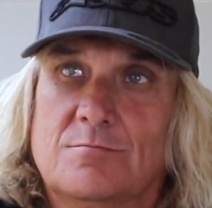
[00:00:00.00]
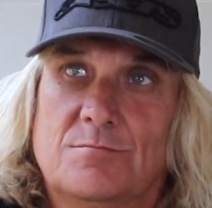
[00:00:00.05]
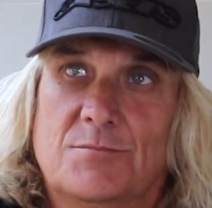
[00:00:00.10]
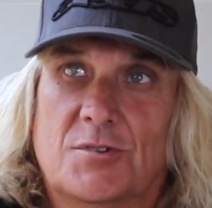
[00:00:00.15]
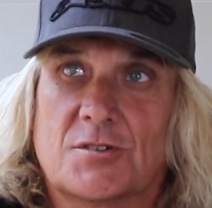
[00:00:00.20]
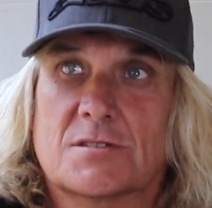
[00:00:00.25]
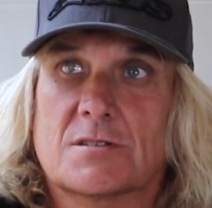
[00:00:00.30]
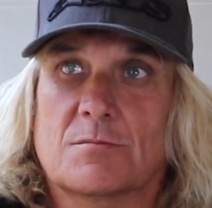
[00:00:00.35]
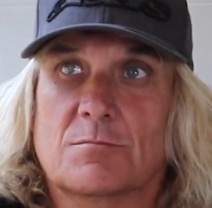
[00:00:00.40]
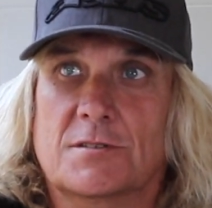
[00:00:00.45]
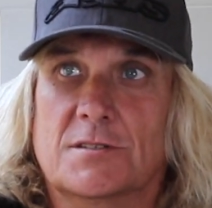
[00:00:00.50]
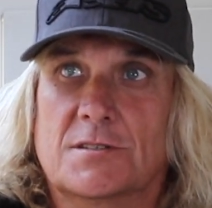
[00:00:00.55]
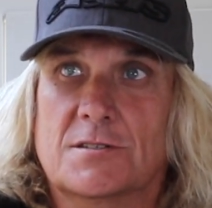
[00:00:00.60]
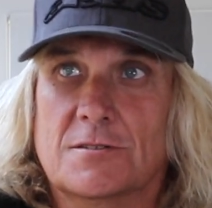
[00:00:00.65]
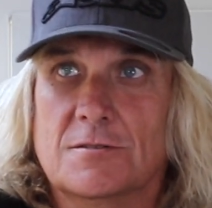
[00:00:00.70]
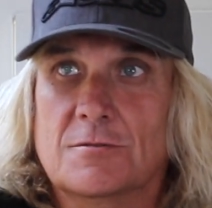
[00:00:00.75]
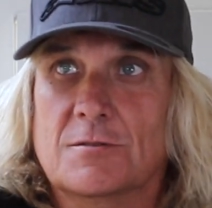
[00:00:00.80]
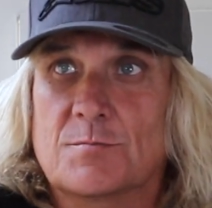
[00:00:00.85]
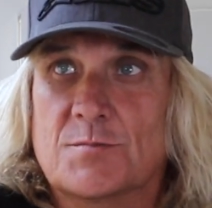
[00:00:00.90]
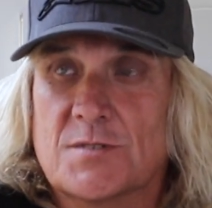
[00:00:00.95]
possibly
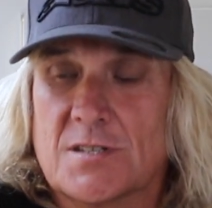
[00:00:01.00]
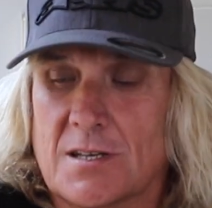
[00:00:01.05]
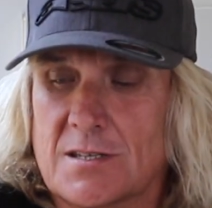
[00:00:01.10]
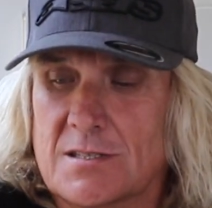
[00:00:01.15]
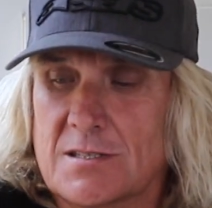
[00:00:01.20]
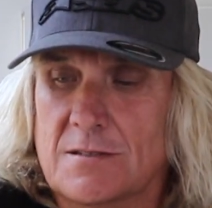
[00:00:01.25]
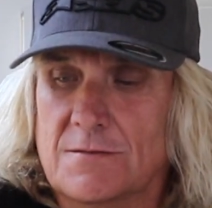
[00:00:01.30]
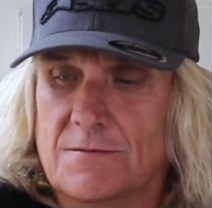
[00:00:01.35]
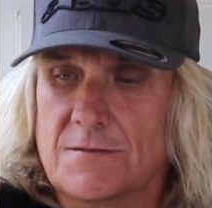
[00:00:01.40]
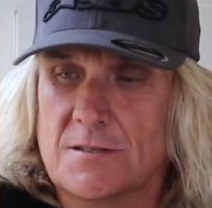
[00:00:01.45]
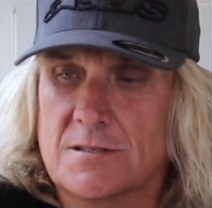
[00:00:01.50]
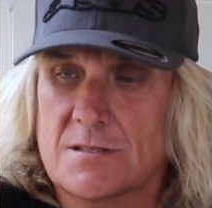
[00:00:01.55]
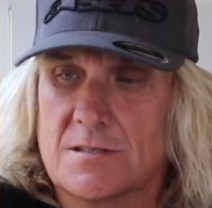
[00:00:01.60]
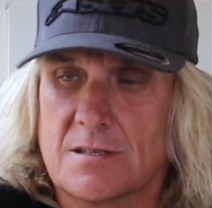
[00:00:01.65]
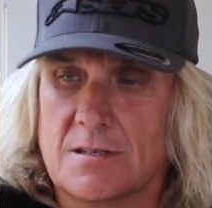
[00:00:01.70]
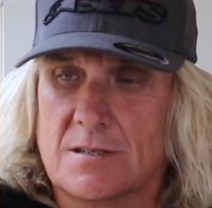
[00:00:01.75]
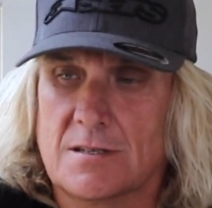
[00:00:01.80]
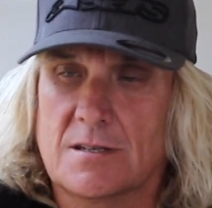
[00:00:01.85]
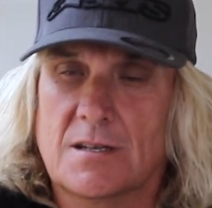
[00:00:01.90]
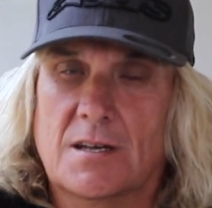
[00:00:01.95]
too obsessive, is
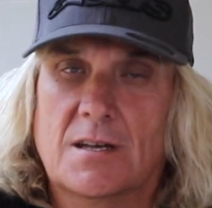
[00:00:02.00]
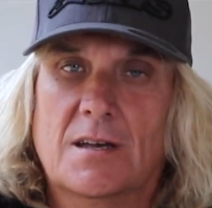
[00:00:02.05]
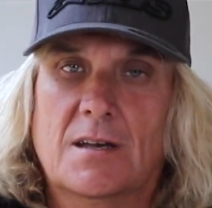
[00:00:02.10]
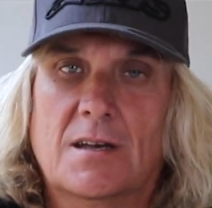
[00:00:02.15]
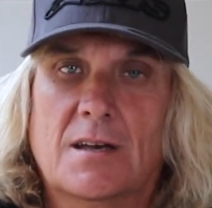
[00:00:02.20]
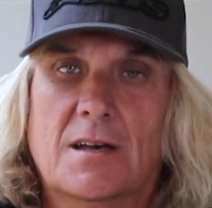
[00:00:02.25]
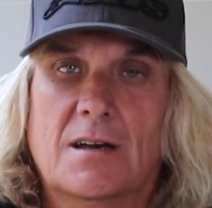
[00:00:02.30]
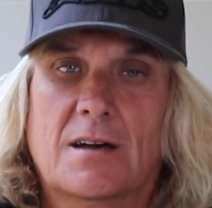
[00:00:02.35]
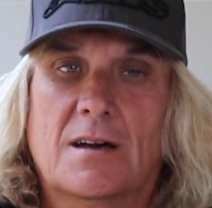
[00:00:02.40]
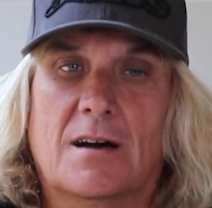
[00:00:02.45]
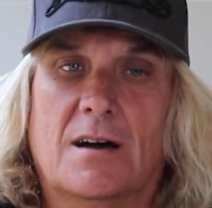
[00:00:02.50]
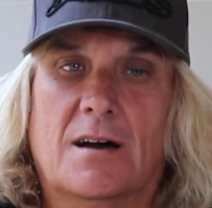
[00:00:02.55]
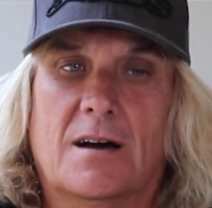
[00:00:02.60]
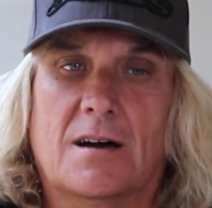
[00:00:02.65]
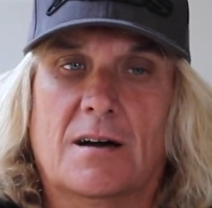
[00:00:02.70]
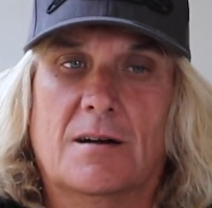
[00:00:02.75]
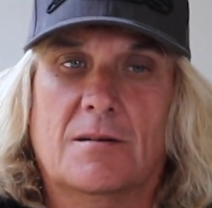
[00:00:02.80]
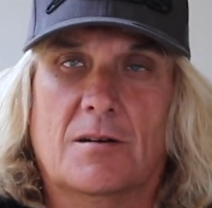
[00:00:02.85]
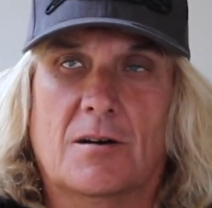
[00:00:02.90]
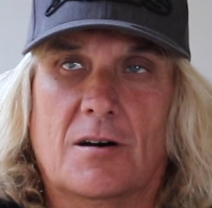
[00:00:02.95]
that
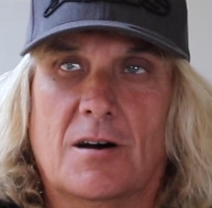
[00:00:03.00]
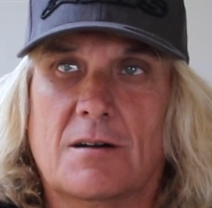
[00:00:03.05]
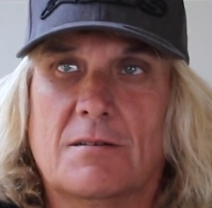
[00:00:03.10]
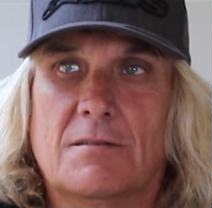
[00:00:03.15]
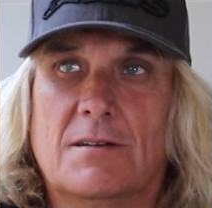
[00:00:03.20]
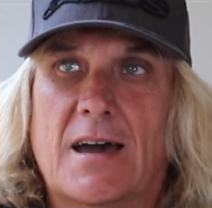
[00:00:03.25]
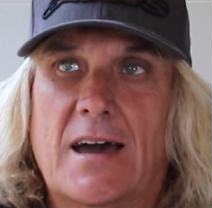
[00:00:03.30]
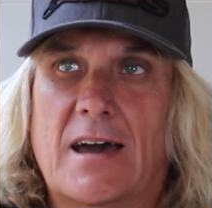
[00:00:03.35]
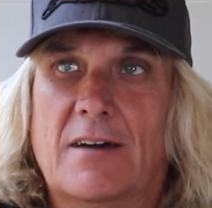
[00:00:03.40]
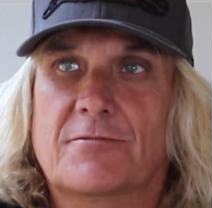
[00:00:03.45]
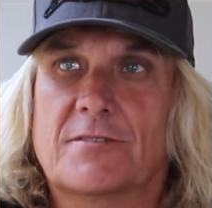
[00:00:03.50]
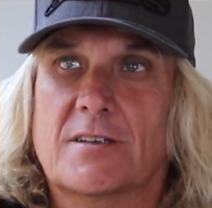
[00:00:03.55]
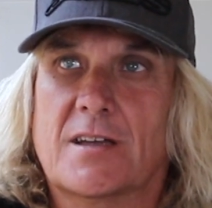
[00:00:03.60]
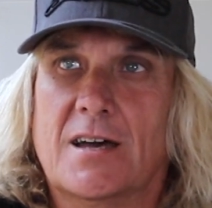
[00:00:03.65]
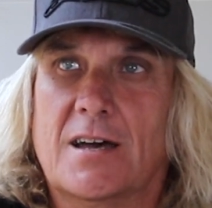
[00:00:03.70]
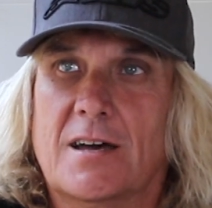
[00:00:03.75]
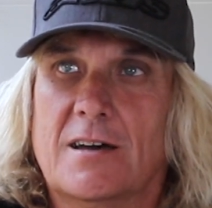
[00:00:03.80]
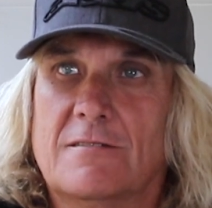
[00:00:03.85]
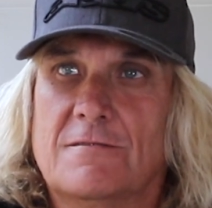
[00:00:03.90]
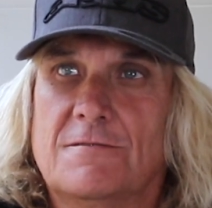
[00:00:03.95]
I have to
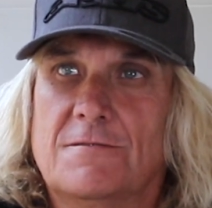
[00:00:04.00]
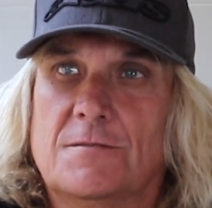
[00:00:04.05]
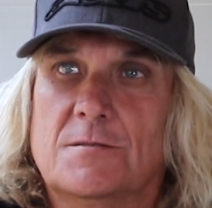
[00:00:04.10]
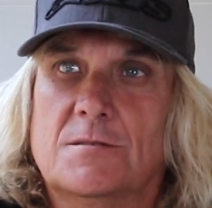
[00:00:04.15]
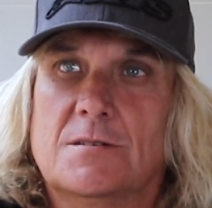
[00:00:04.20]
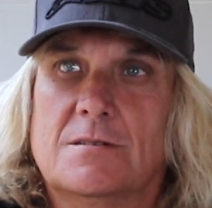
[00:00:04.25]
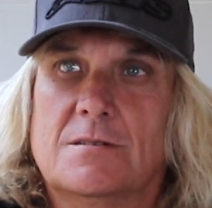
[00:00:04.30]
have